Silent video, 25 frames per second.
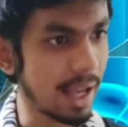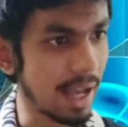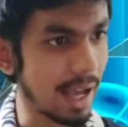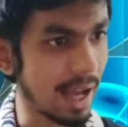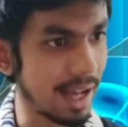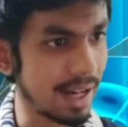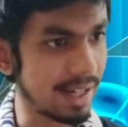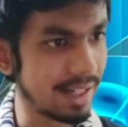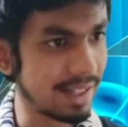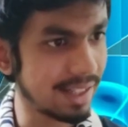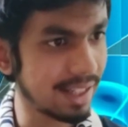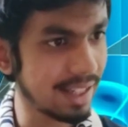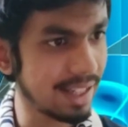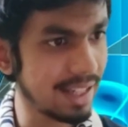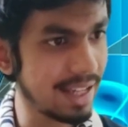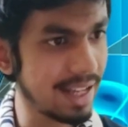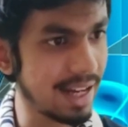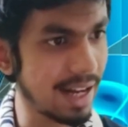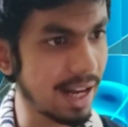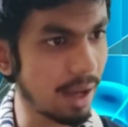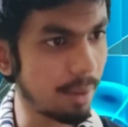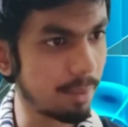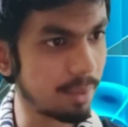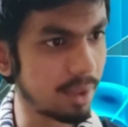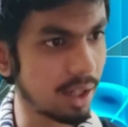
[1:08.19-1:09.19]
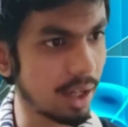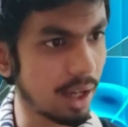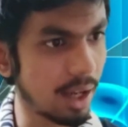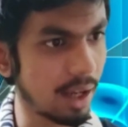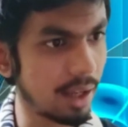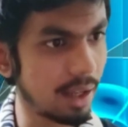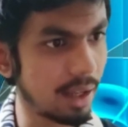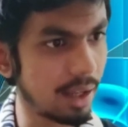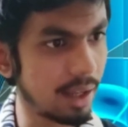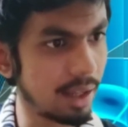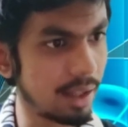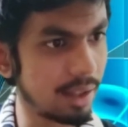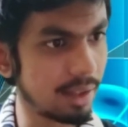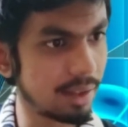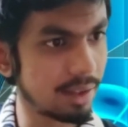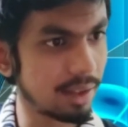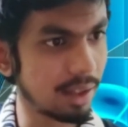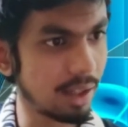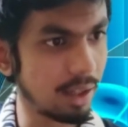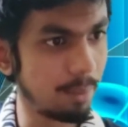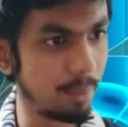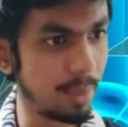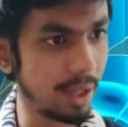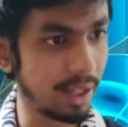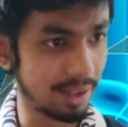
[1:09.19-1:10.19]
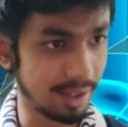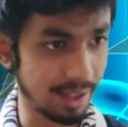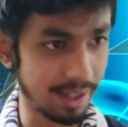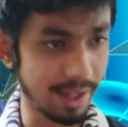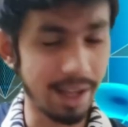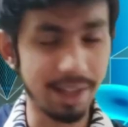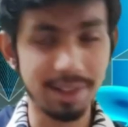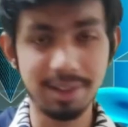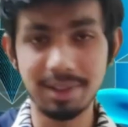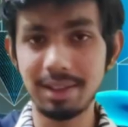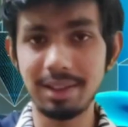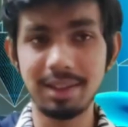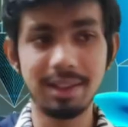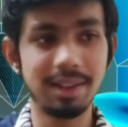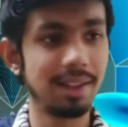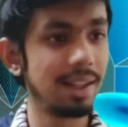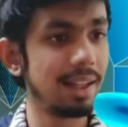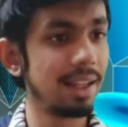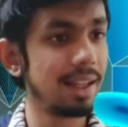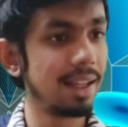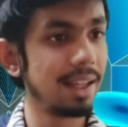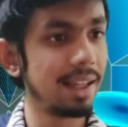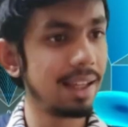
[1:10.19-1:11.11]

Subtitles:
And E lambda is a big thing actually.